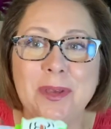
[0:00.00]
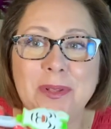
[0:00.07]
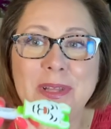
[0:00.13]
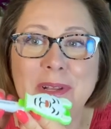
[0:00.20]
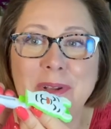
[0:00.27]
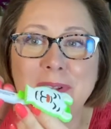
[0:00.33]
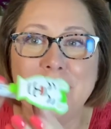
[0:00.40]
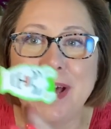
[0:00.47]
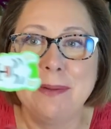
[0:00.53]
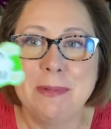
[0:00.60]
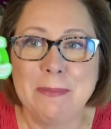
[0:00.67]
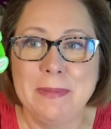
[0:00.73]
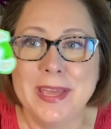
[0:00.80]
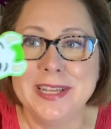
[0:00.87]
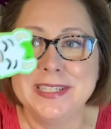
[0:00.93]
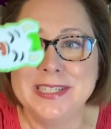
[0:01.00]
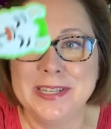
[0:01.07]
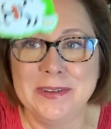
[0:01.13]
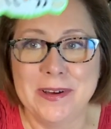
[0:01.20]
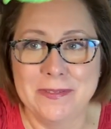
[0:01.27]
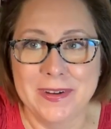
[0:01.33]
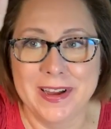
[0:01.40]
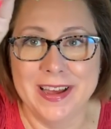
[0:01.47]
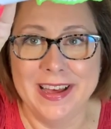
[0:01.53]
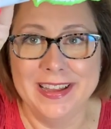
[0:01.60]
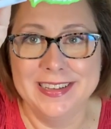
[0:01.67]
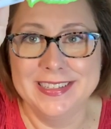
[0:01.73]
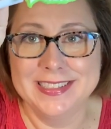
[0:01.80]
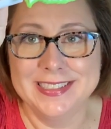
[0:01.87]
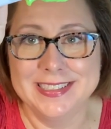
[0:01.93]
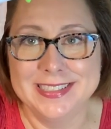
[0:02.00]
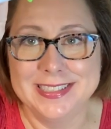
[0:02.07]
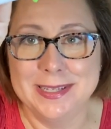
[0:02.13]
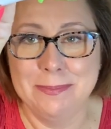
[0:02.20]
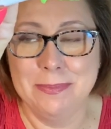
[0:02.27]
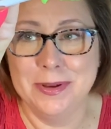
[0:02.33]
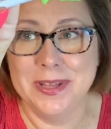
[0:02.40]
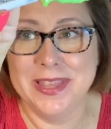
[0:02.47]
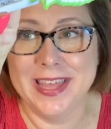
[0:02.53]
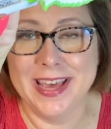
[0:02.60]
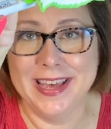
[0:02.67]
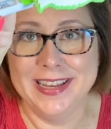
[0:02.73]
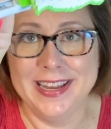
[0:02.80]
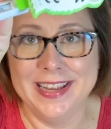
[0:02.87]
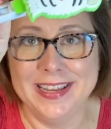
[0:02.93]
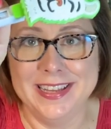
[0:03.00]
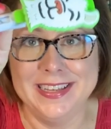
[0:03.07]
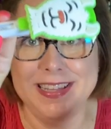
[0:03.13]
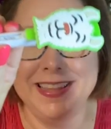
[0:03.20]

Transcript: little llama pin too. I forgot to put that in.